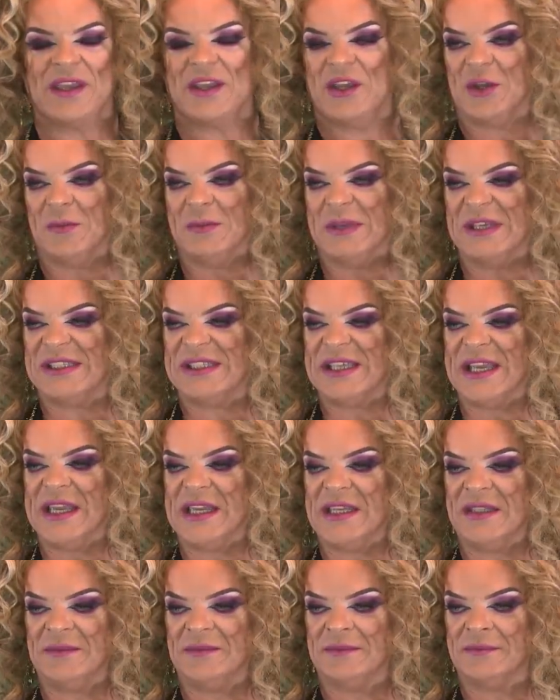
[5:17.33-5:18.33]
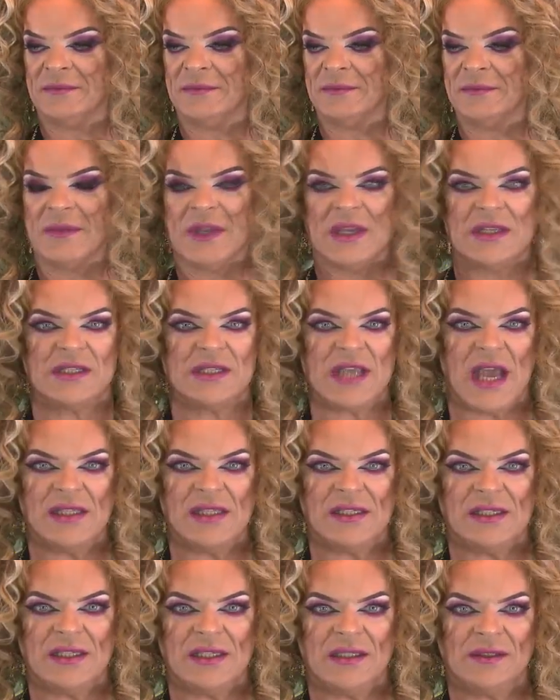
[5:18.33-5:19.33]
Could be singing,
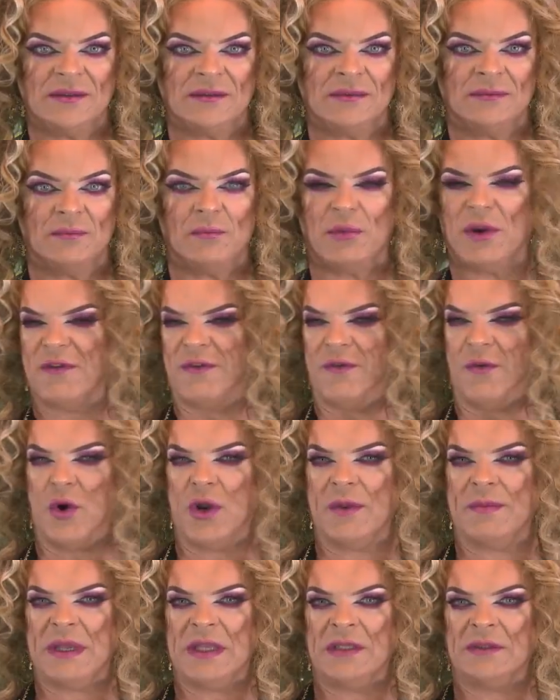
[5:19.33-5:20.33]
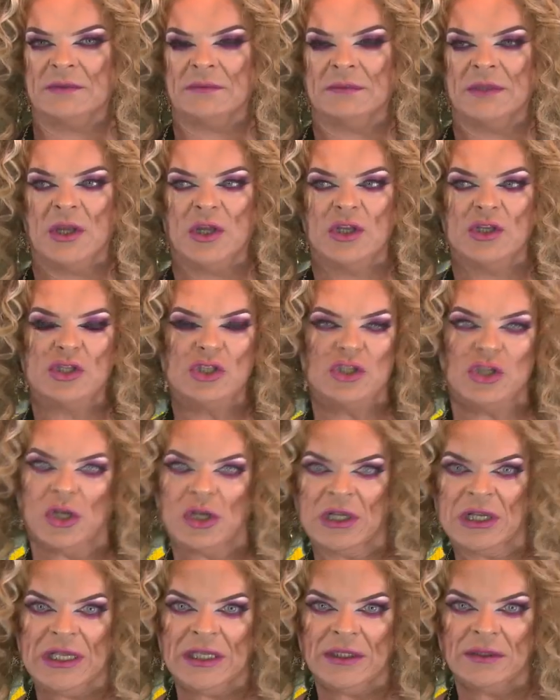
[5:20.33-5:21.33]
dancing, performing,
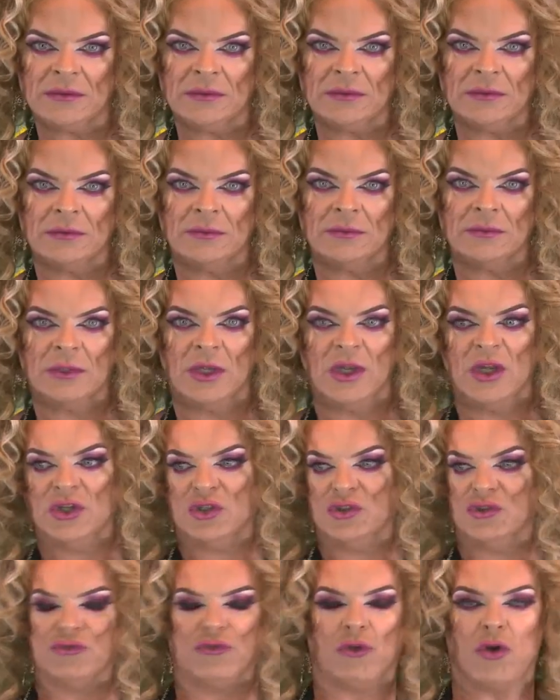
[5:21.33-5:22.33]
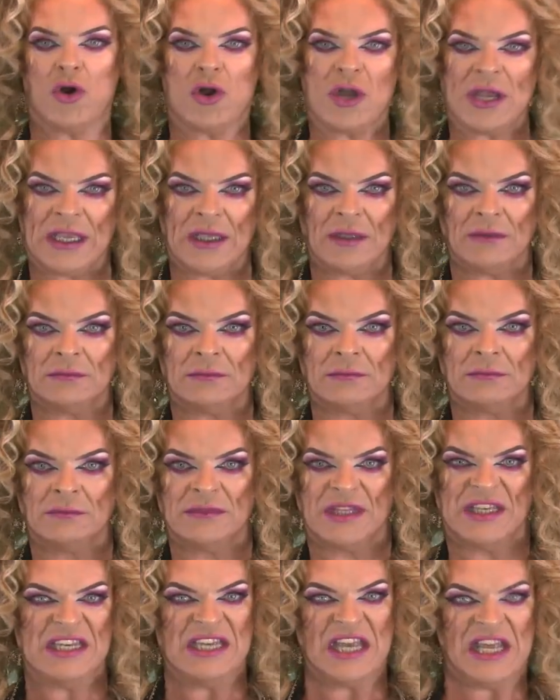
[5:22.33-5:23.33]
juggling, drawing,
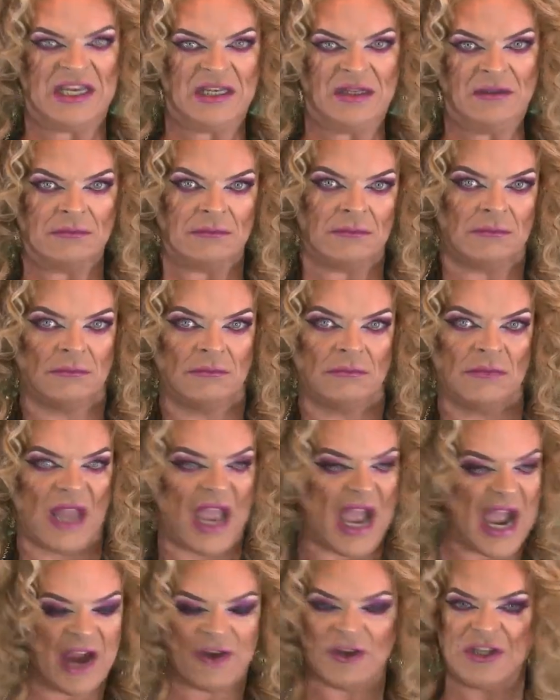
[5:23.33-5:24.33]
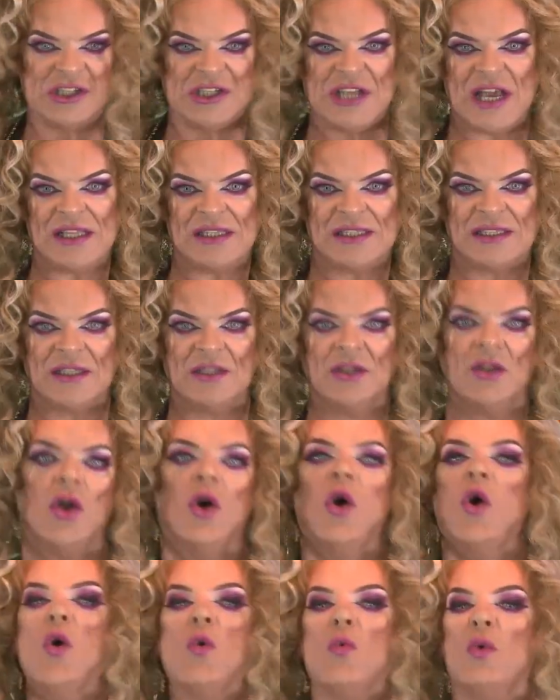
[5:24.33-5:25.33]
knitting, Irish dancing,
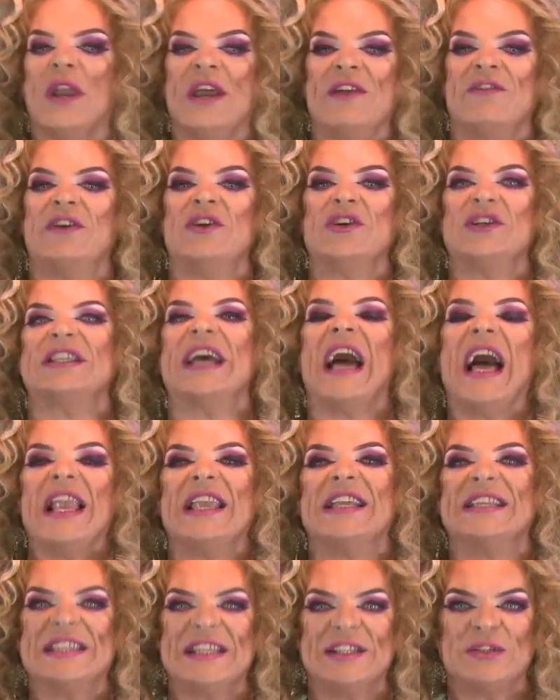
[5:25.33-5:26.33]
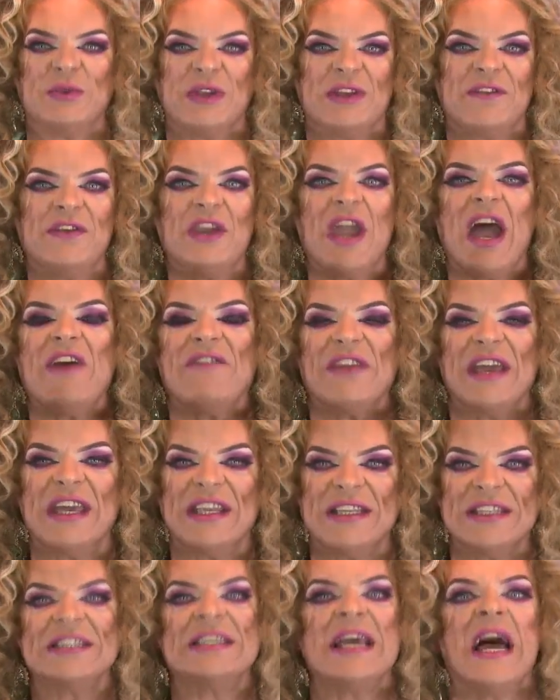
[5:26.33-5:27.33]
whatever your talent is, whatever you have a
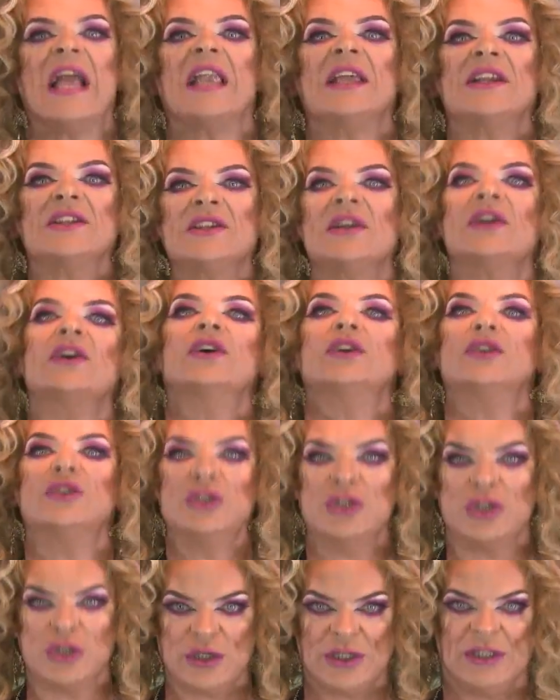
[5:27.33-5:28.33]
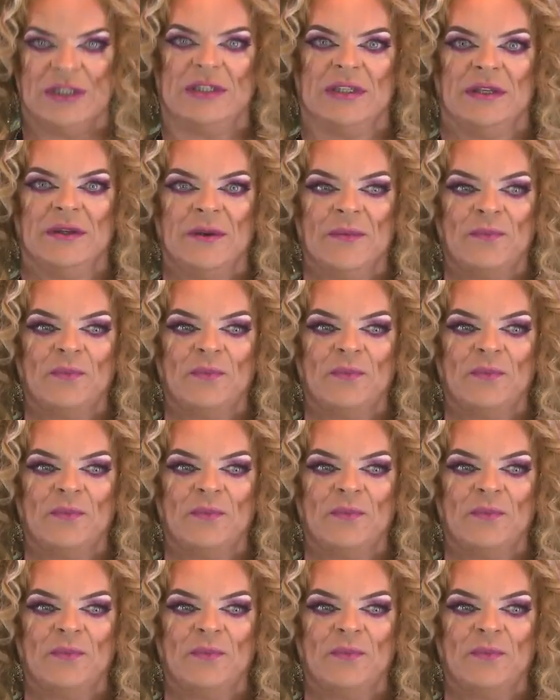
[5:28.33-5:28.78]
hidden talent, do it.